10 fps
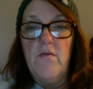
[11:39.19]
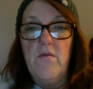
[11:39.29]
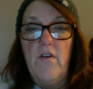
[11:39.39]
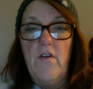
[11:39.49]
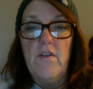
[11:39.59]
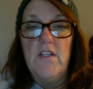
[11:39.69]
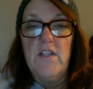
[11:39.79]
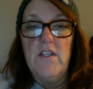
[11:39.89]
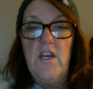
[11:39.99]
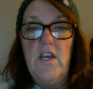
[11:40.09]
over the
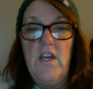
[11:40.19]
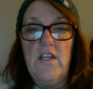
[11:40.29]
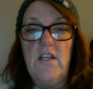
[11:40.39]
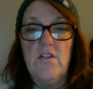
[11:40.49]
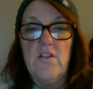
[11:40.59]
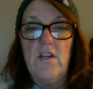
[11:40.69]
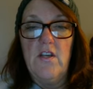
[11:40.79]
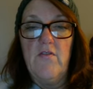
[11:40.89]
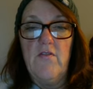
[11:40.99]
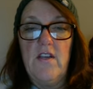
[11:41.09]
change in your
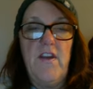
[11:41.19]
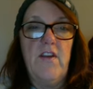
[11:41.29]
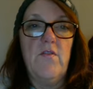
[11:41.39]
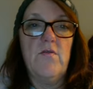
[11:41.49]
x value.